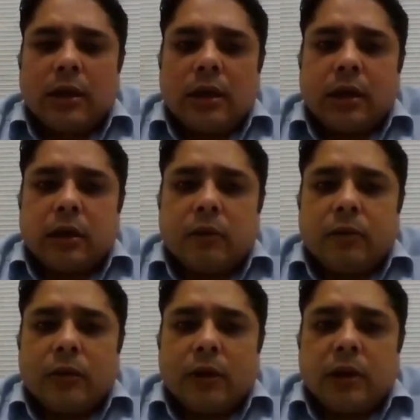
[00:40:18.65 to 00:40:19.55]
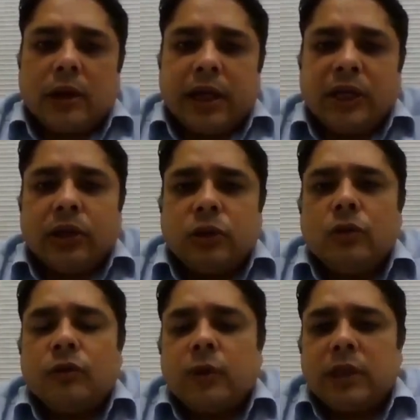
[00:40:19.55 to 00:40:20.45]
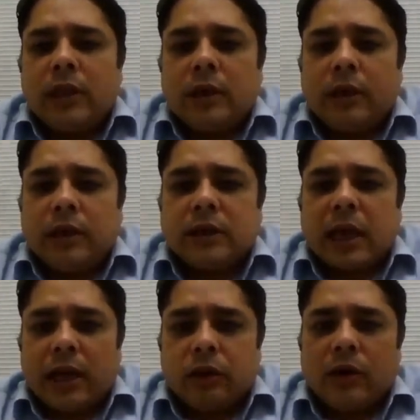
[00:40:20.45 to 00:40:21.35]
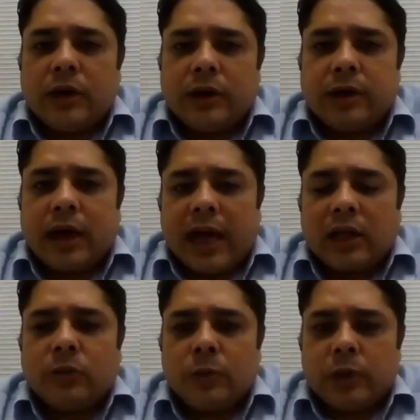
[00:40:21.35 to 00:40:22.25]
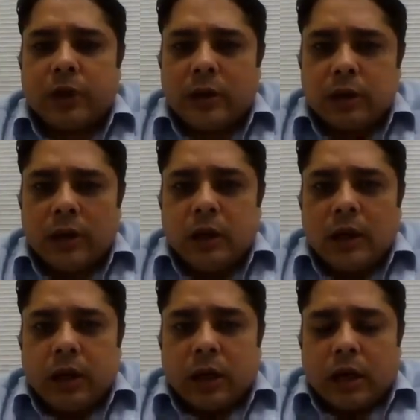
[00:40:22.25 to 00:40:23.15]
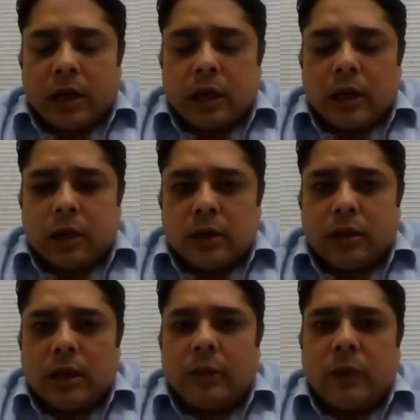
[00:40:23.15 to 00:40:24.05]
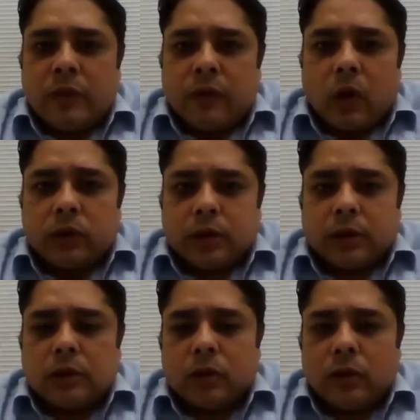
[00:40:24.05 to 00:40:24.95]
The agent used within is calculated as per the number of nozzles.